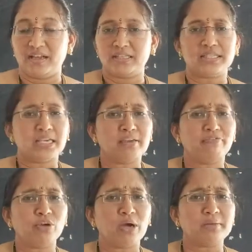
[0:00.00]
See,
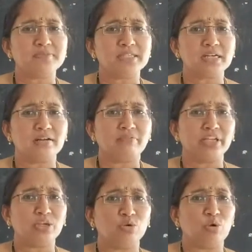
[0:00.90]
if you observe
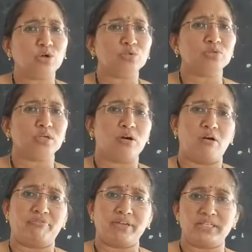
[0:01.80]
when you go to the
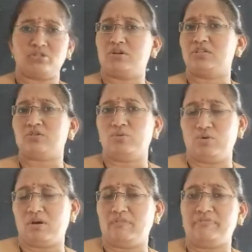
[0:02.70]
office or
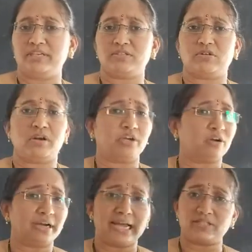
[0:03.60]
school office or
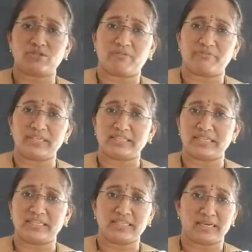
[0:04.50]
your dad's office
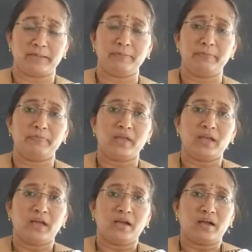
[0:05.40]
anytime,
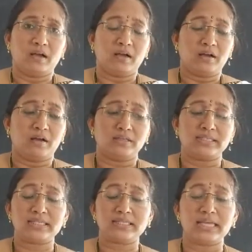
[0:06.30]

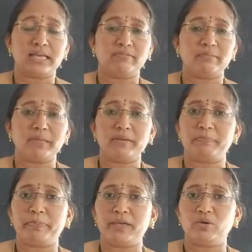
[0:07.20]
just there will
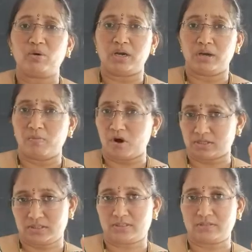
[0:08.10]
be pin holder
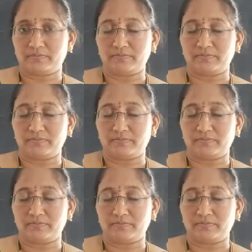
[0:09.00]
box.